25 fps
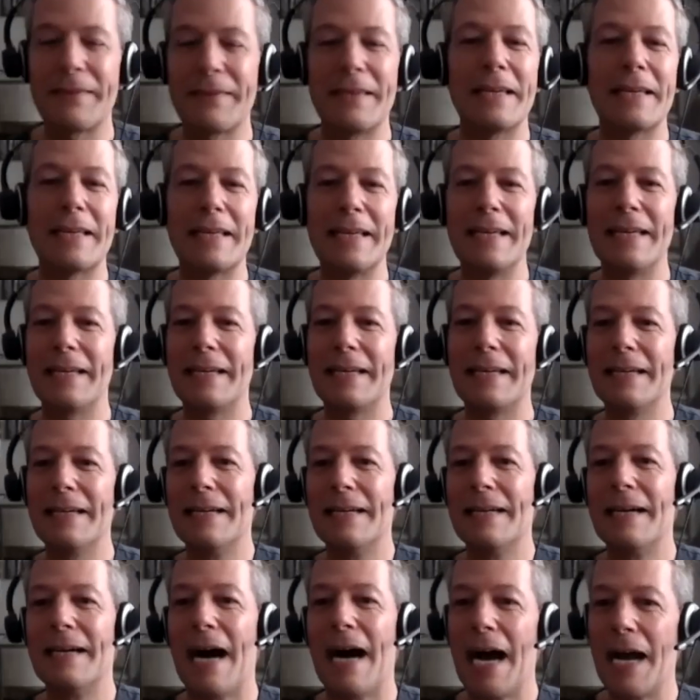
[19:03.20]
thinking
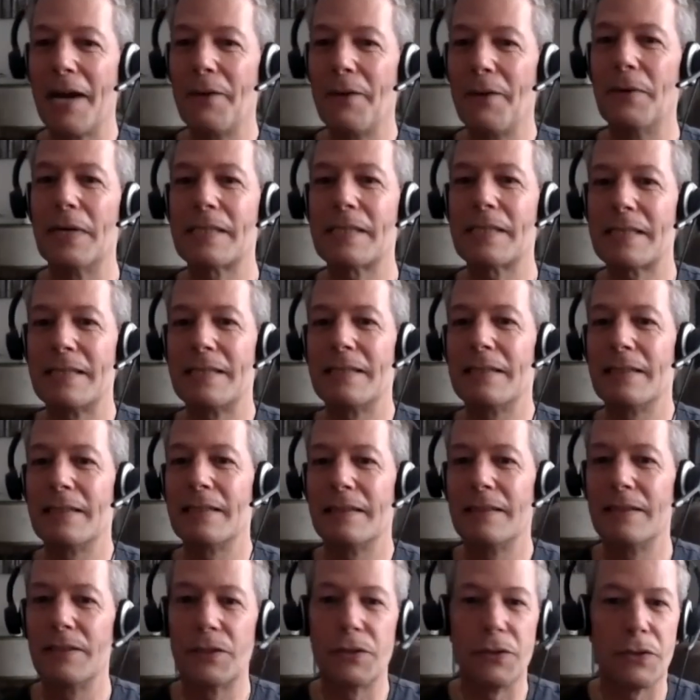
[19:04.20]
i wasn't
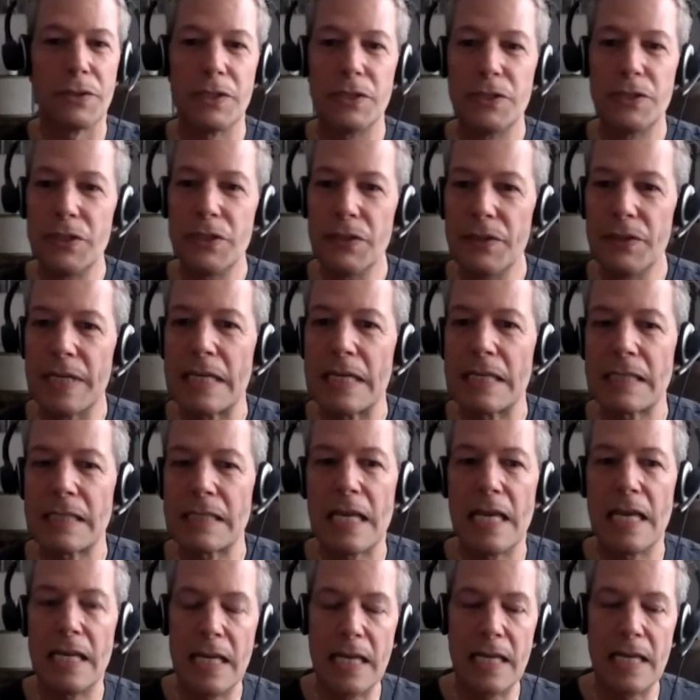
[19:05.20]
going to do this
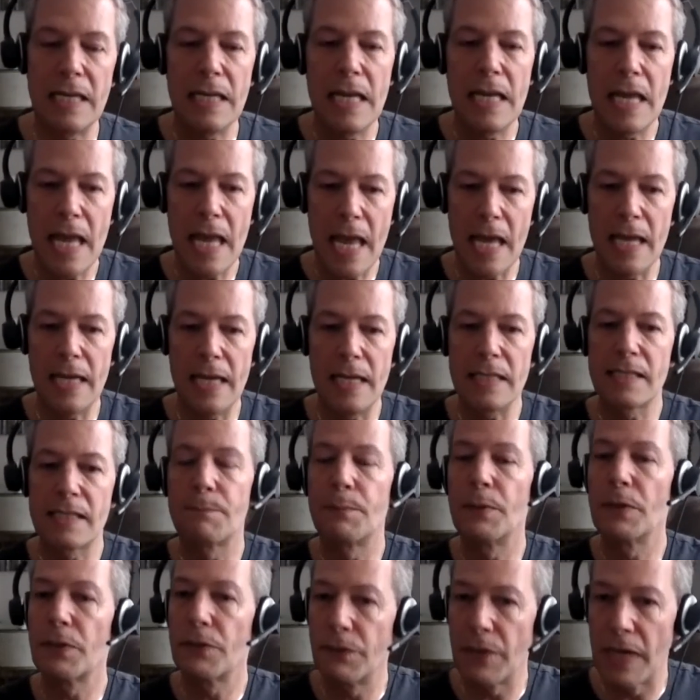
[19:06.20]
and it and it's
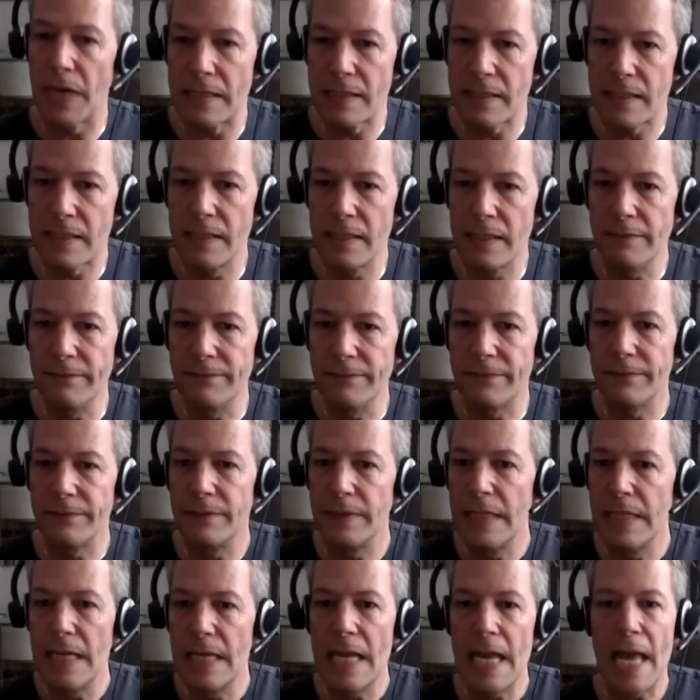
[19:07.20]
progressive
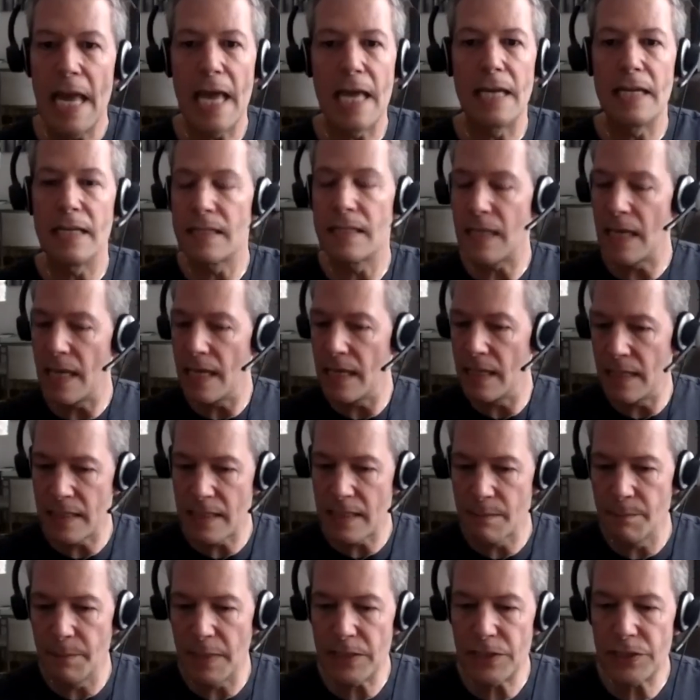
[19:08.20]
and it's and
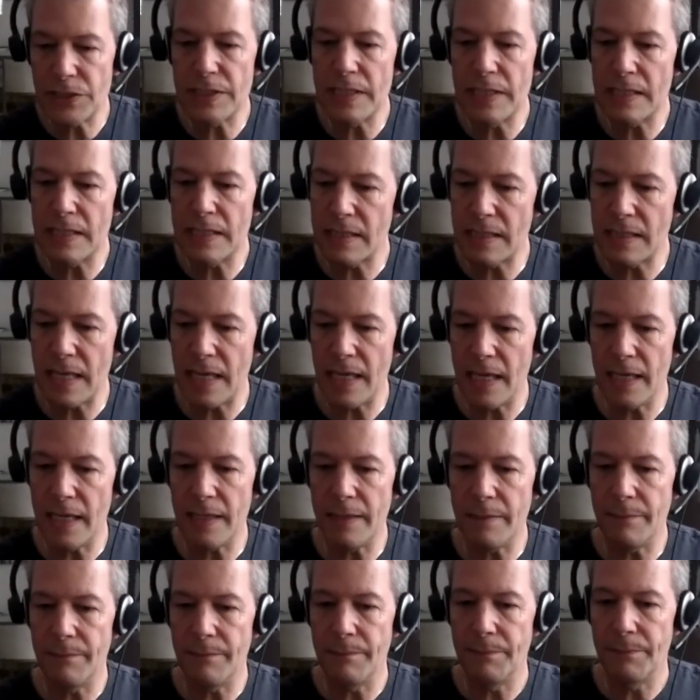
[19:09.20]
it's much the
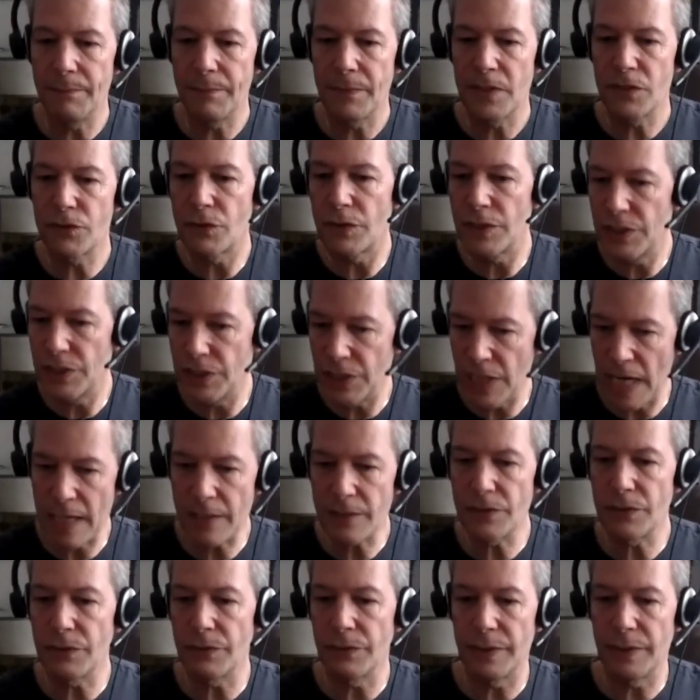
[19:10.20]
same
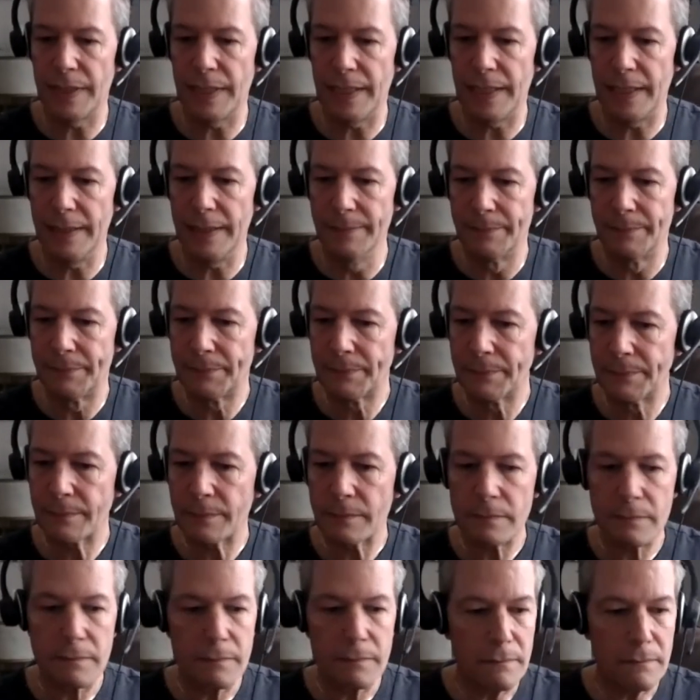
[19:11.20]
trajectory
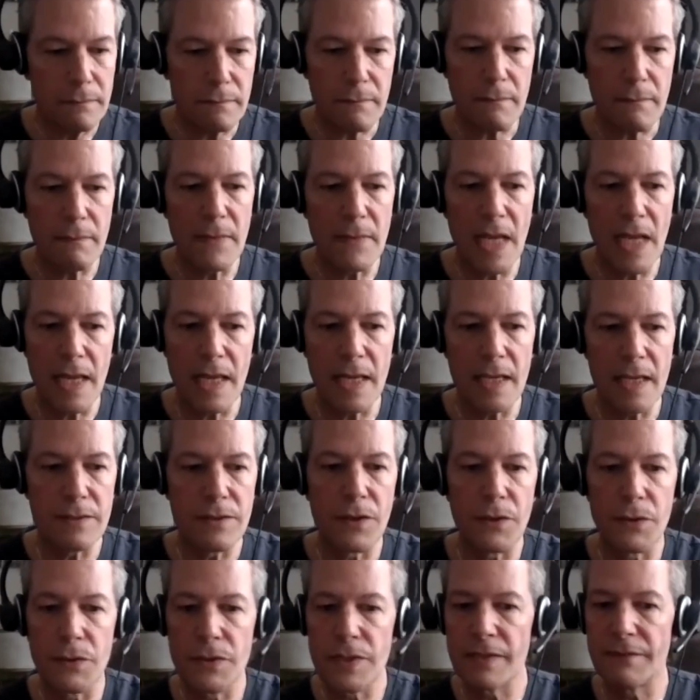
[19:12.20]
in
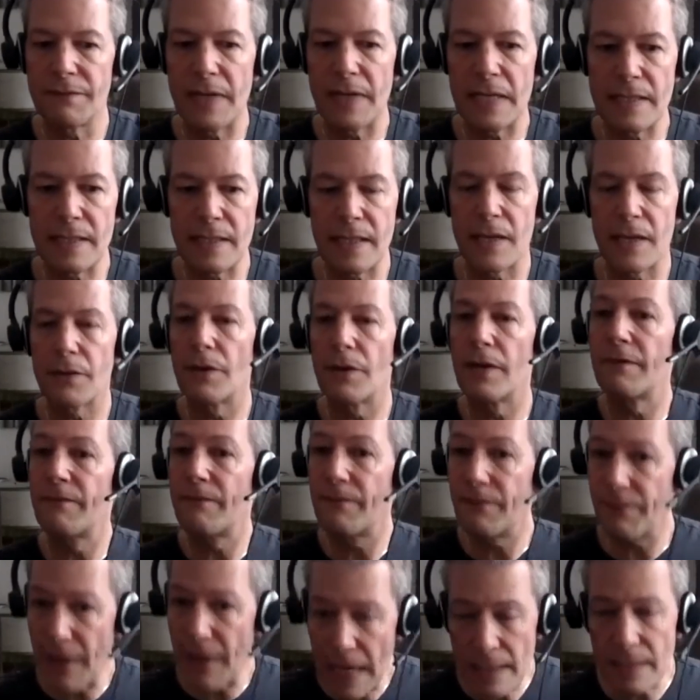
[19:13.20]
those of us that are
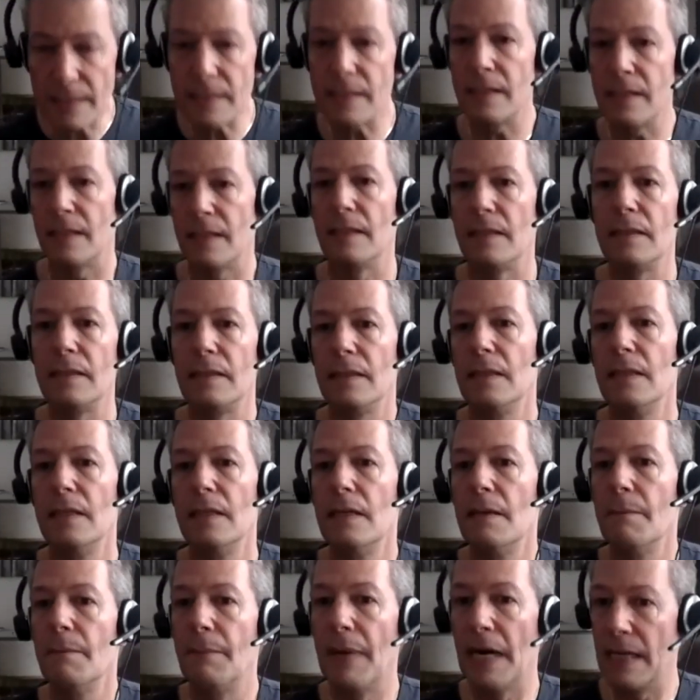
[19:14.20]
affected
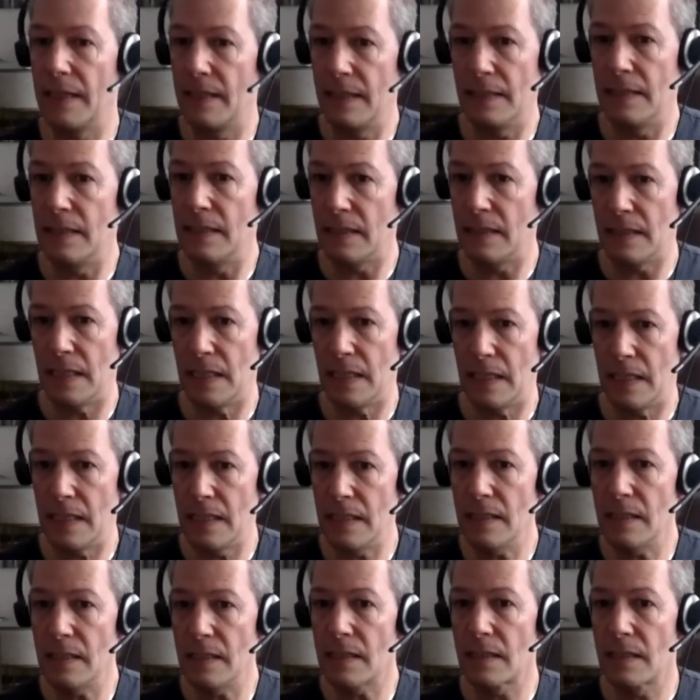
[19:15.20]
by right. the
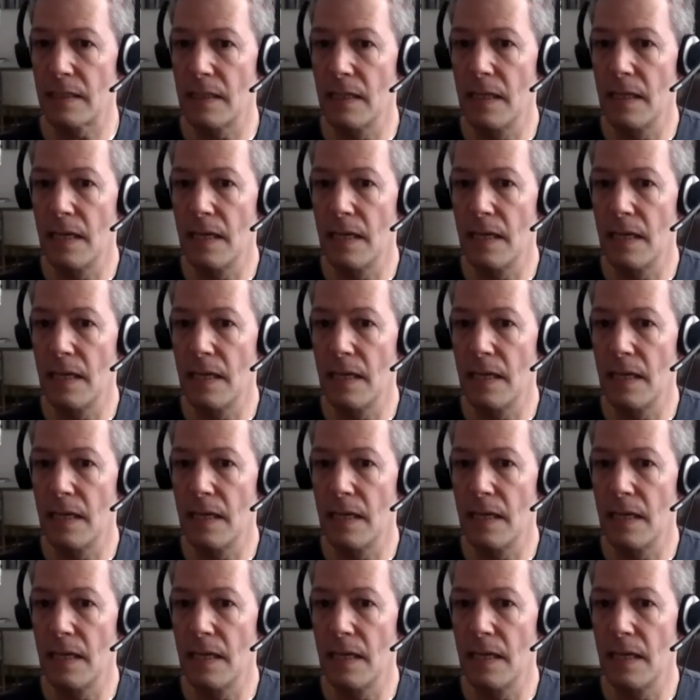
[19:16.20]
disease